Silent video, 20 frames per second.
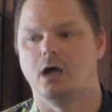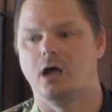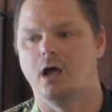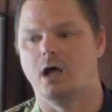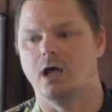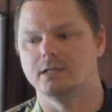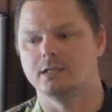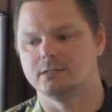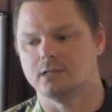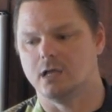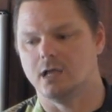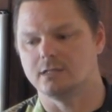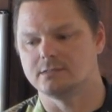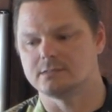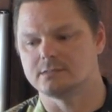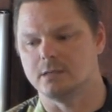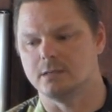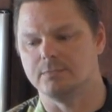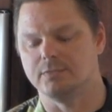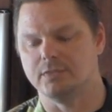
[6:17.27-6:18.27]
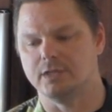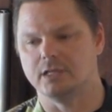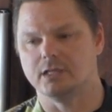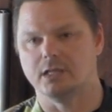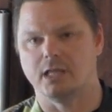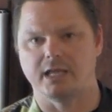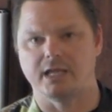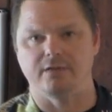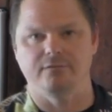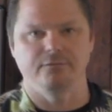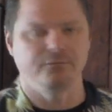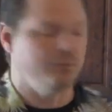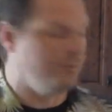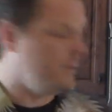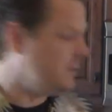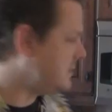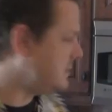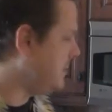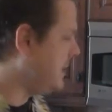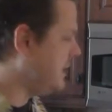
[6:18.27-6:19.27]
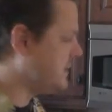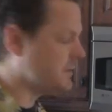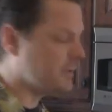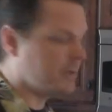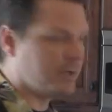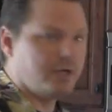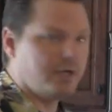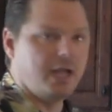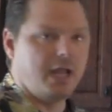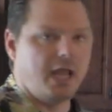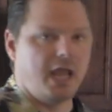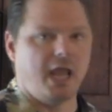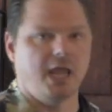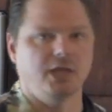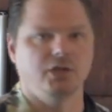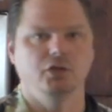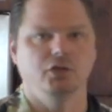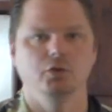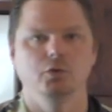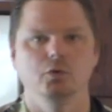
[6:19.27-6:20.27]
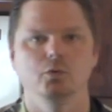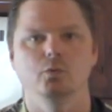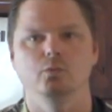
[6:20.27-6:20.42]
on something like a food dispenser, and